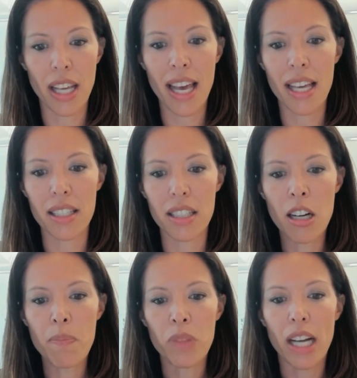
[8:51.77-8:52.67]
and
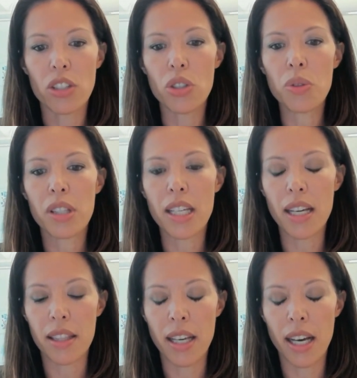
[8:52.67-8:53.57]
i do
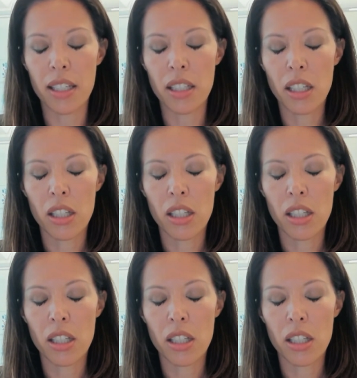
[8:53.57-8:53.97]
think that,